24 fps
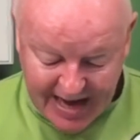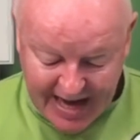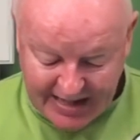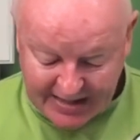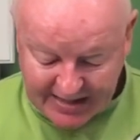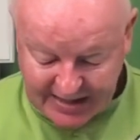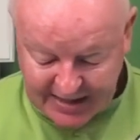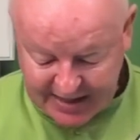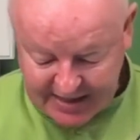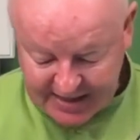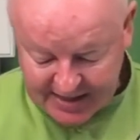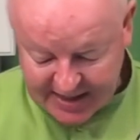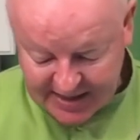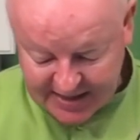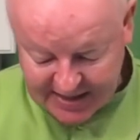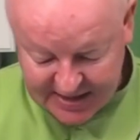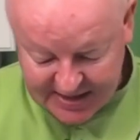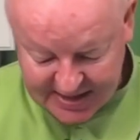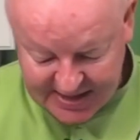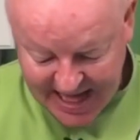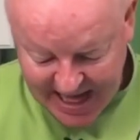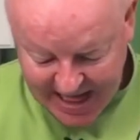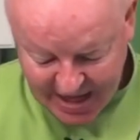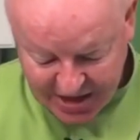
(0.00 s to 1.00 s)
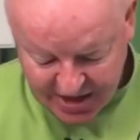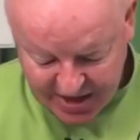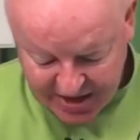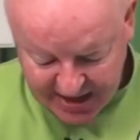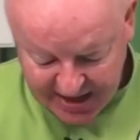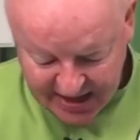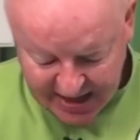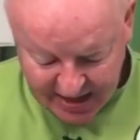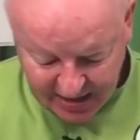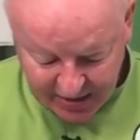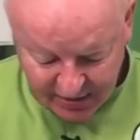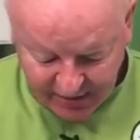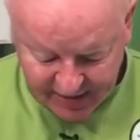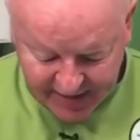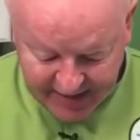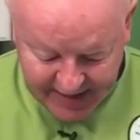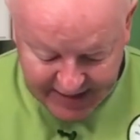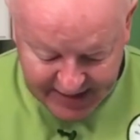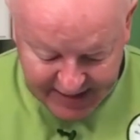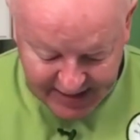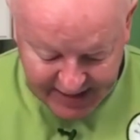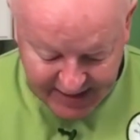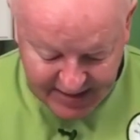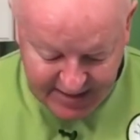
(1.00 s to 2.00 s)
is this is actually
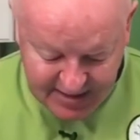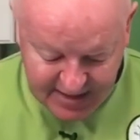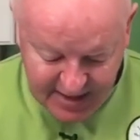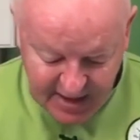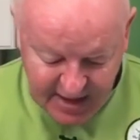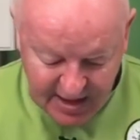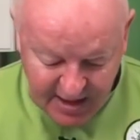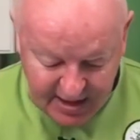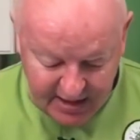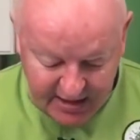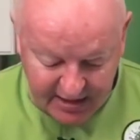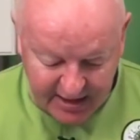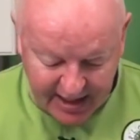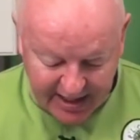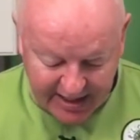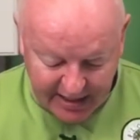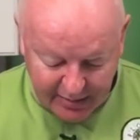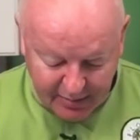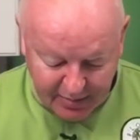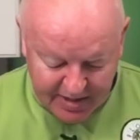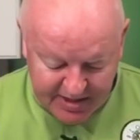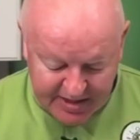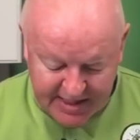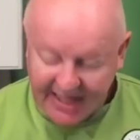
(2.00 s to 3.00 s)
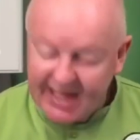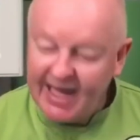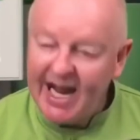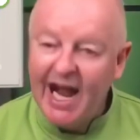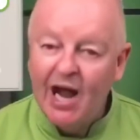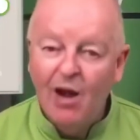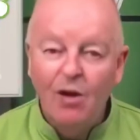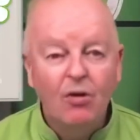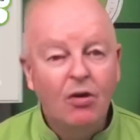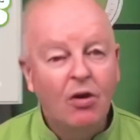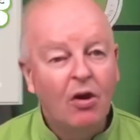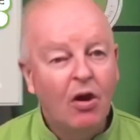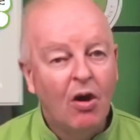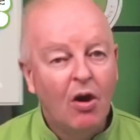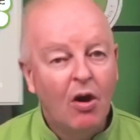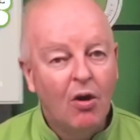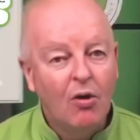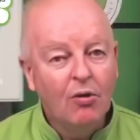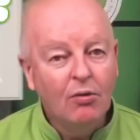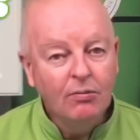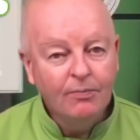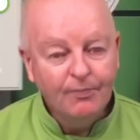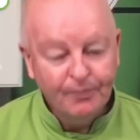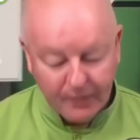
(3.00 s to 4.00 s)
ingredients, 90%
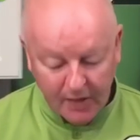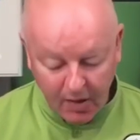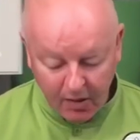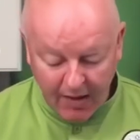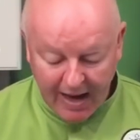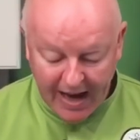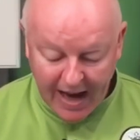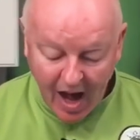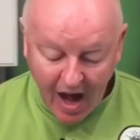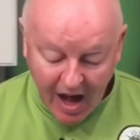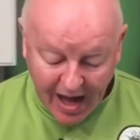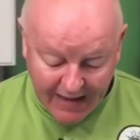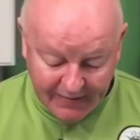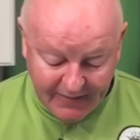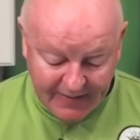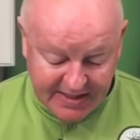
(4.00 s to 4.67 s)
alcohol, all right?